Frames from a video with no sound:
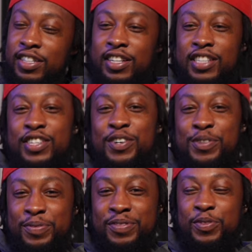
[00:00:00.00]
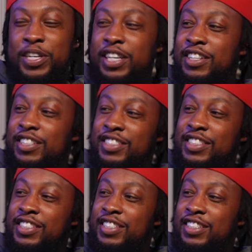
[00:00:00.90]
Yeah. That's dope. Yeah, yeah, what yeah, years?
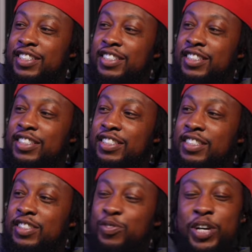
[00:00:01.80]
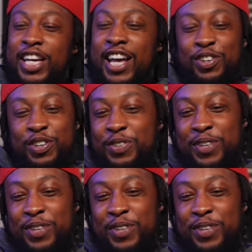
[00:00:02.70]
Yeah. We ain't gotta do it.